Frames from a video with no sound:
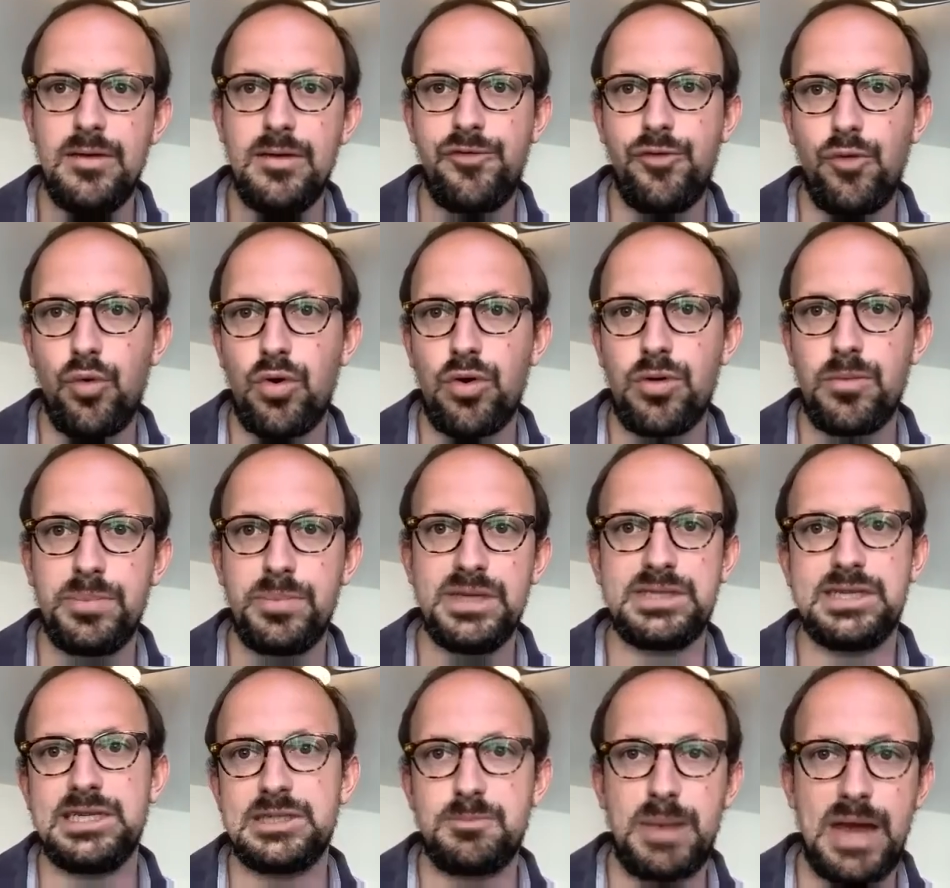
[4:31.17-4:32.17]
for
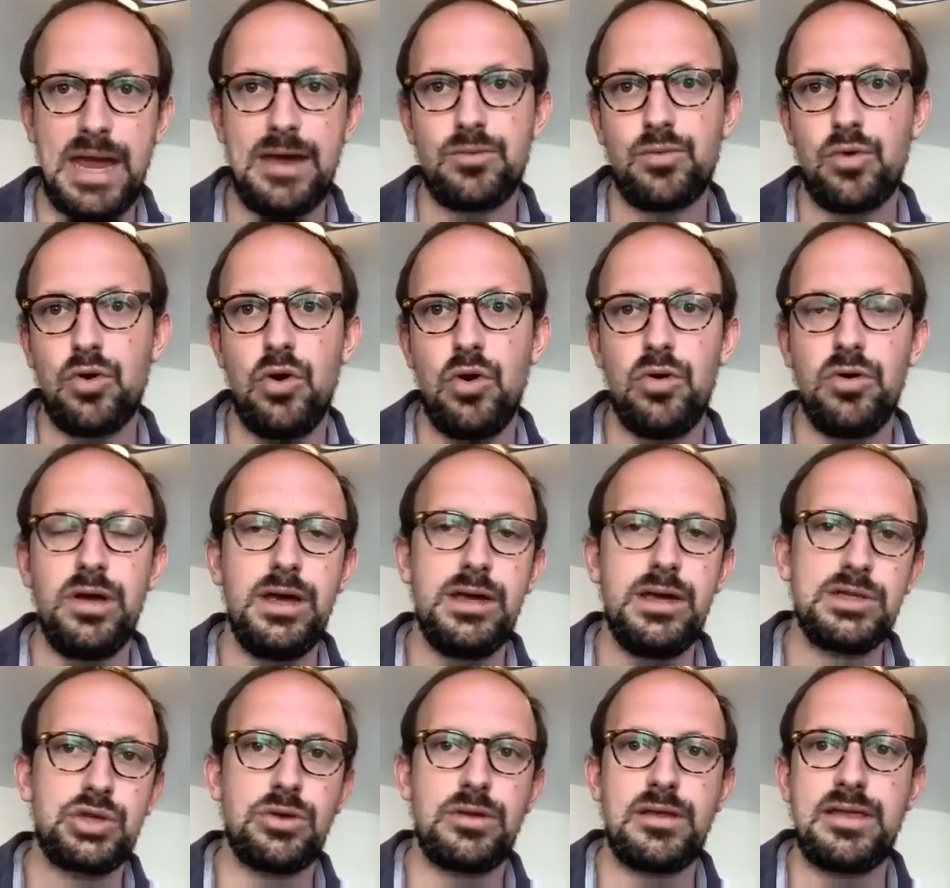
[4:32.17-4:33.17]
business payroll
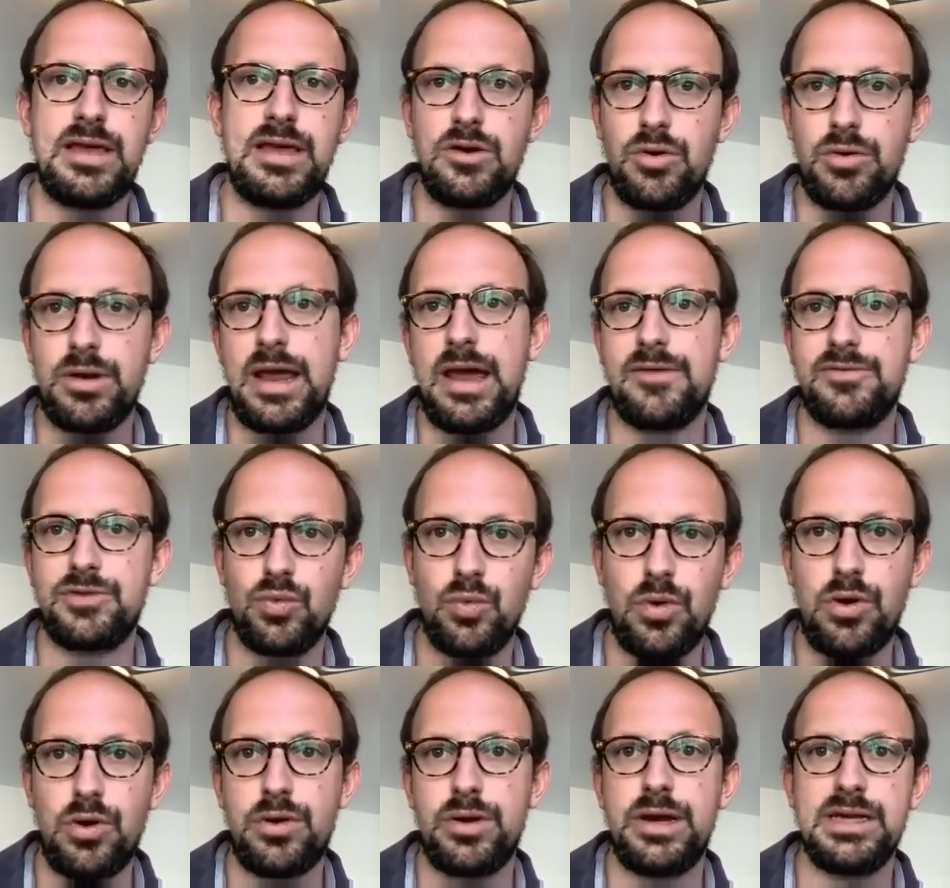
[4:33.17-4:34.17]
so that they don't have to
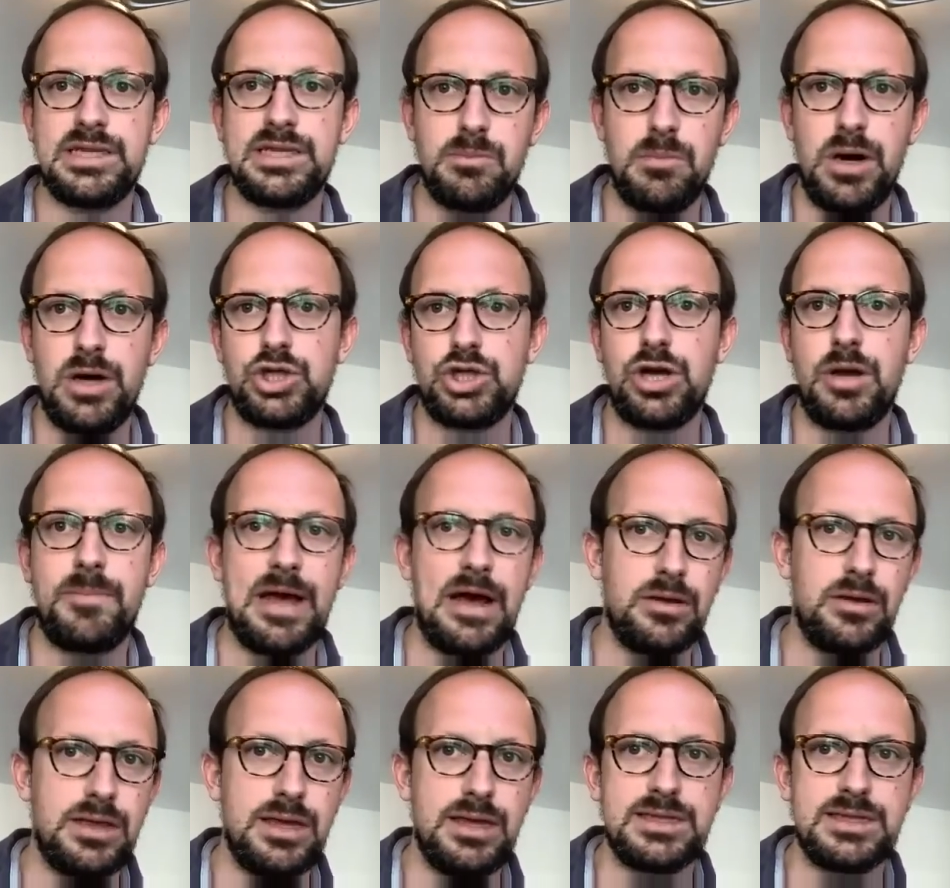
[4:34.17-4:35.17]
worry as much
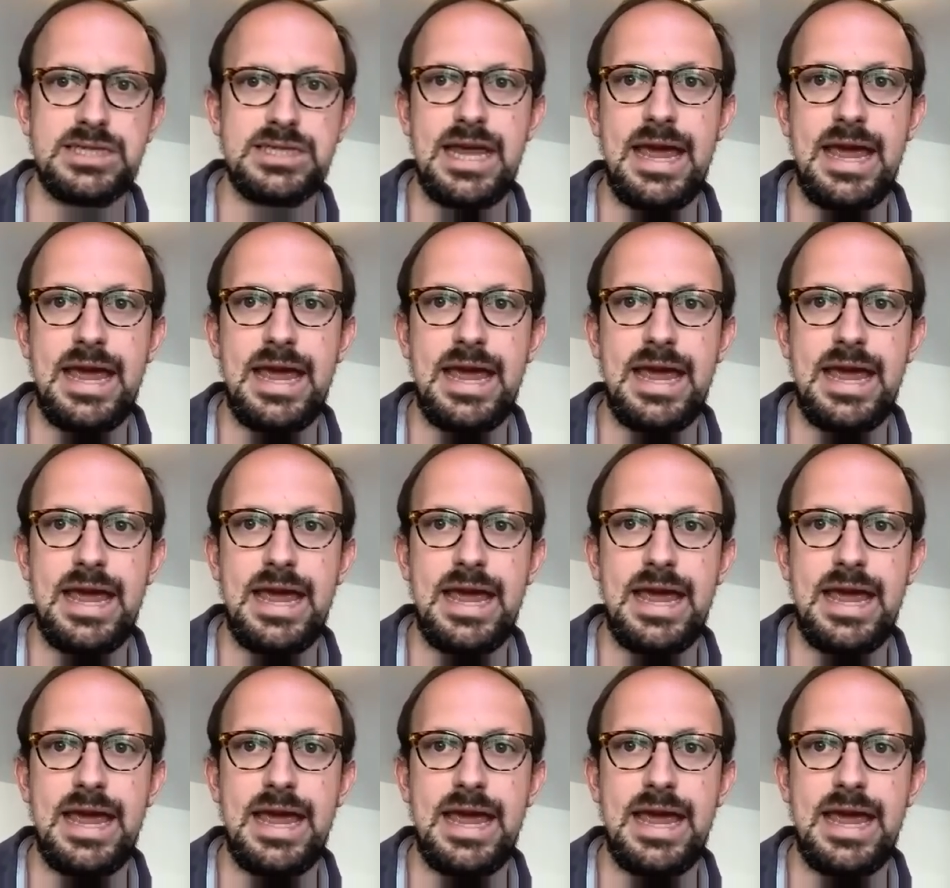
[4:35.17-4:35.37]
about this.